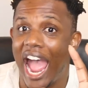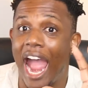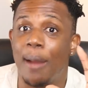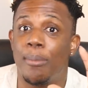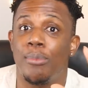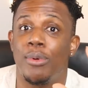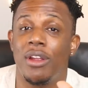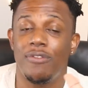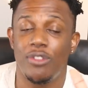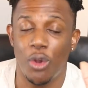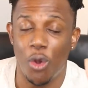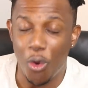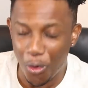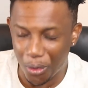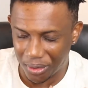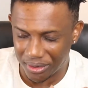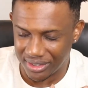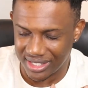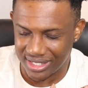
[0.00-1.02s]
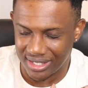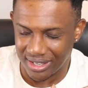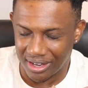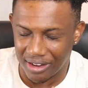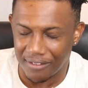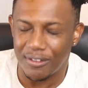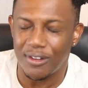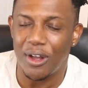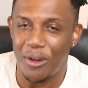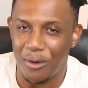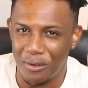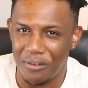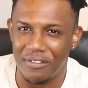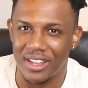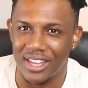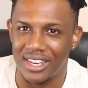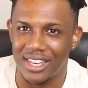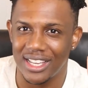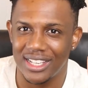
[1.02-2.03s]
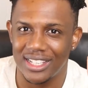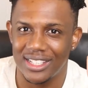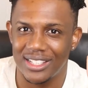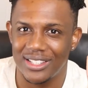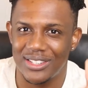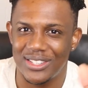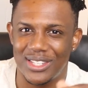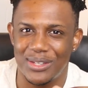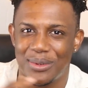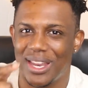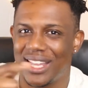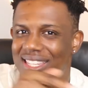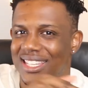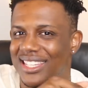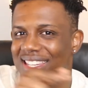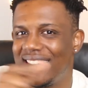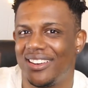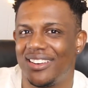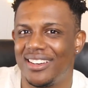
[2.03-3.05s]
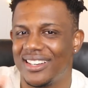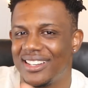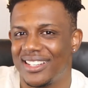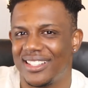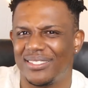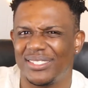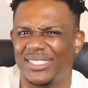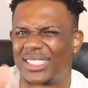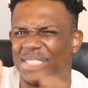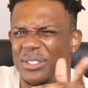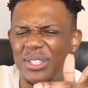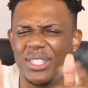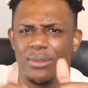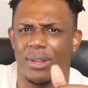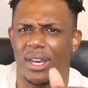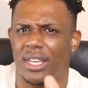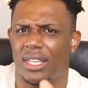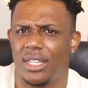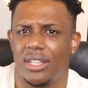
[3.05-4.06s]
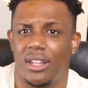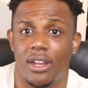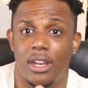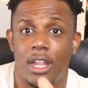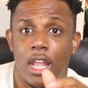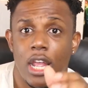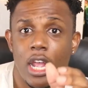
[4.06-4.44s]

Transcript: I braved the horrors of COVID. See what I did there? You see what I did?